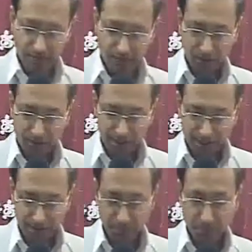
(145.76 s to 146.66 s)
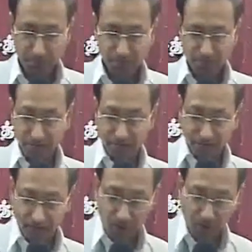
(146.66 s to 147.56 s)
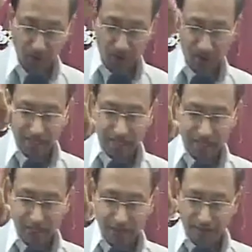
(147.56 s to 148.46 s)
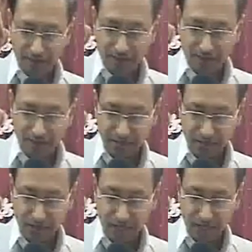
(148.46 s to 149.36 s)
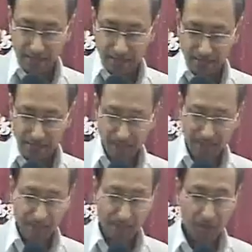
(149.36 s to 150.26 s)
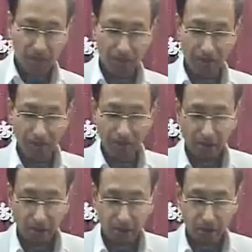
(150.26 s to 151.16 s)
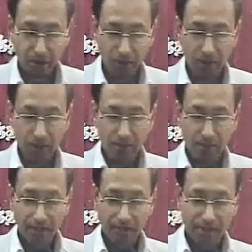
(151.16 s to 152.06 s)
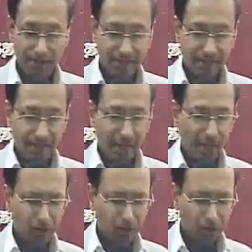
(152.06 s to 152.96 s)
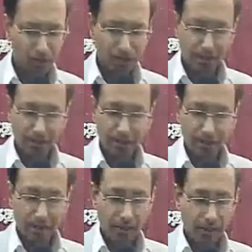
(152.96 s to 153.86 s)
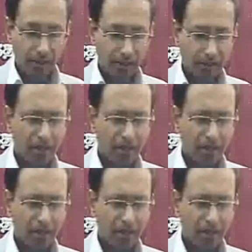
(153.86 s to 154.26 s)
because he has promised, with long life I will satisfy her. Or, and also, beloved, how true the uh,